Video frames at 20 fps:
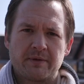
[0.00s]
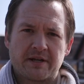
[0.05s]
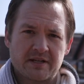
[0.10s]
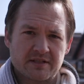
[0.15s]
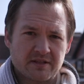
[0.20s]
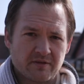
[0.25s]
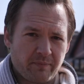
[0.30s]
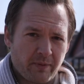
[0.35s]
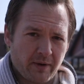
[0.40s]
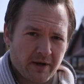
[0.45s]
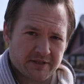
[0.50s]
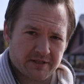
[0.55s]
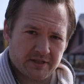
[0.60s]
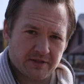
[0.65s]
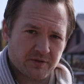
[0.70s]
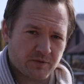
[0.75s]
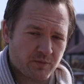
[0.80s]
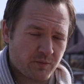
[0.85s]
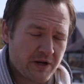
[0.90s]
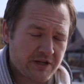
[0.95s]
Because of
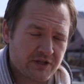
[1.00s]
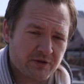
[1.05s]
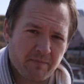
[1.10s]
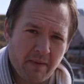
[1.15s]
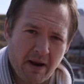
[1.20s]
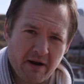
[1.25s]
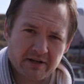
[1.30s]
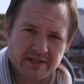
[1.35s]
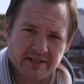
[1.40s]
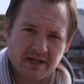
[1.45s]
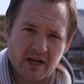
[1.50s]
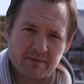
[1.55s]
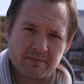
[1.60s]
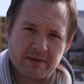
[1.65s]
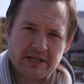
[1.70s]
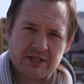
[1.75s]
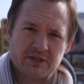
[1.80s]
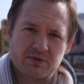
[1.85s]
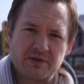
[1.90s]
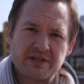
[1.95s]
Boston's rich maritime
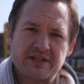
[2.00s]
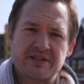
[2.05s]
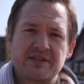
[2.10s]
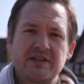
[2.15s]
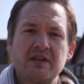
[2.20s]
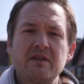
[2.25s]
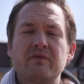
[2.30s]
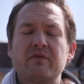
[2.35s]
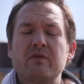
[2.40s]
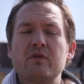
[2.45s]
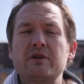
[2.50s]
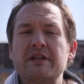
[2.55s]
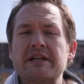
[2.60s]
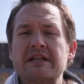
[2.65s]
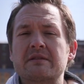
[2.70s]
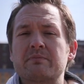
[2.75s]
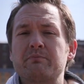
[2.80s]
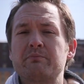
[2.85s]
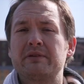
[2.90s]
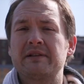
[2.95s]
history, seafood
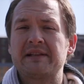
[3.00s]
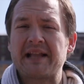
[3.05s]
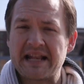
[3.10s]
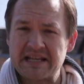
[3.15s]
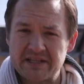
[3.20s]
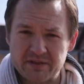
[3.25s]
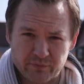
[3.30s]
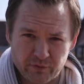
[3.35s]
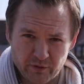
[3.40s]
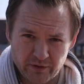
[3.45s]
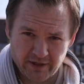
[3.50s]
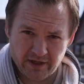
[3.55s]
is plentiful